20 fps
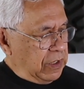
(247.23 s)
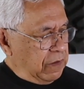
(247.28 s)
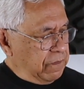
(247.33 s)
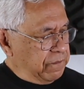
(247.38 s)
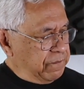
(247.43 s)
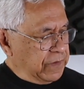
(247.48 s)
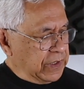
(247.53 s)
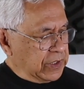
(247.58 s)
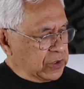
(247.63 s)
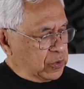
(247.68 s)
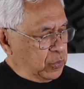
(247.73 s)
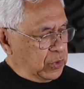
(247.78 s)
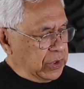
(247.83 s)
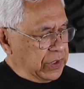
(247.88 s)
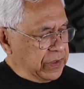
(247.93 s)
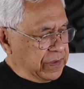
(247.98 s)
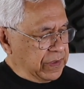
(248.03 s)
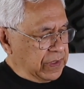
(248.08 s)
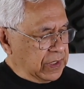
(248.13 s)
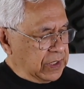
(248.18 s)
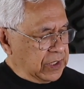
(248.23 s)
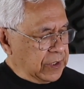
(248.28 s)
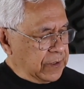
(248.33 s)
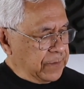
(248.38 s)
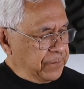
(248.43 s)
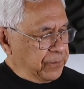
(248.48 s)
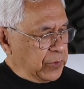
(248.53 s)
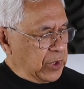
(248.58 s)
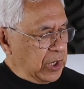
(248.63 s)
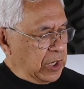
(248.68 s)
effect with
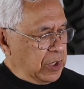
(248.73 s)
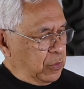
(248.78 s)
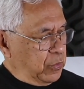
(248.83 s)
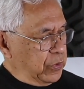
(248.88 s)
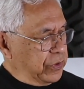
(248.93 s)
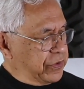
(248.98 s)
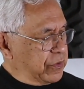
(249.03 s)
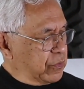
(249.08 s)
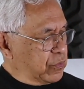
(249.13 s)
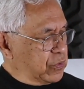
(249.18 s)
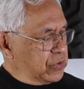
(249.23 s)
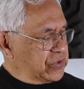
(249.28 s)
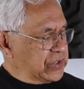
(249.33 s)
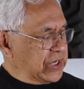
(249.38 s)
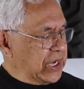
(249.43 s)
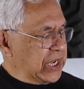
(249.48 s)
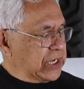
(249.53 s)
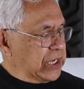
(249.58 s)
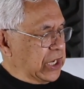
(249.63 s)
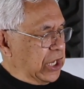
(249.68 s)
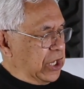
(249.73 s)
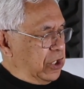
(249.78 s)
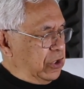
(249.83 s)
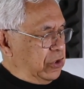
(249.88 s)
the rosette.